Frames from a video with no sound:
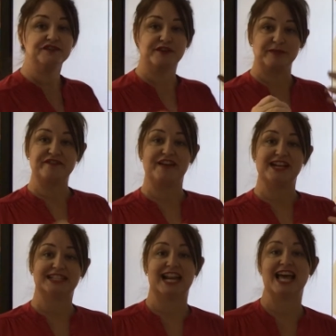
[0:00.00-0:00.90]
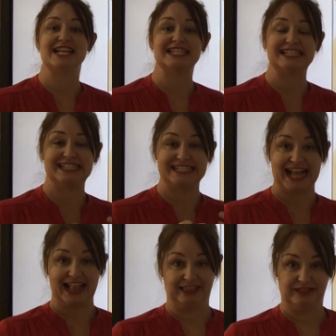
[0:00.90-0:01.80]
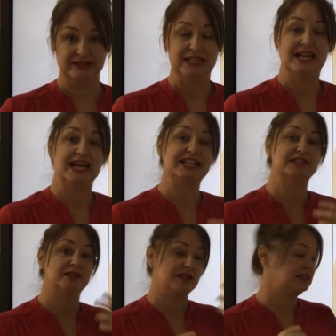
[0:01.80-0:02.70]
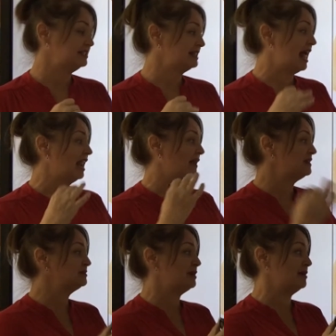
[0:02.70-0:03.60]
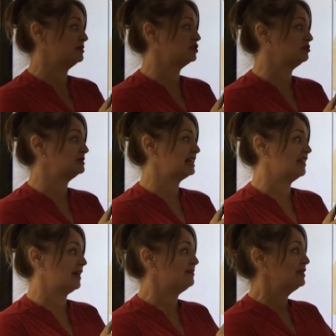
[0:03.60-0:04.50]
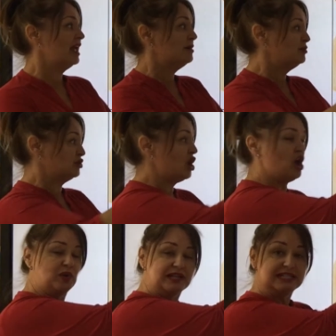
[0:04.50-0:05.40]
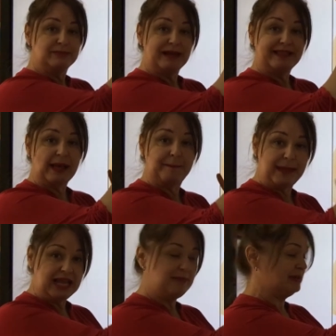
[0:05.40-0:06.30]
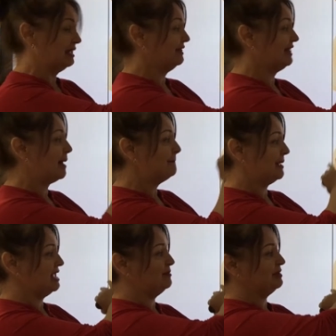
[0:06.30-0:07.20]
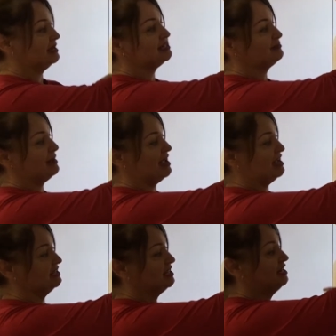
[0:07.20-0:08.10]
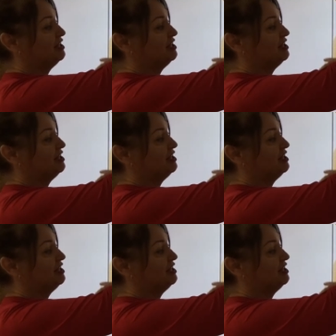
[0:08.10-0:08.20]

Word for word: from a fertilized cell. It's the cell and the sperm that's come together. But not only has it made that baby, that baby has made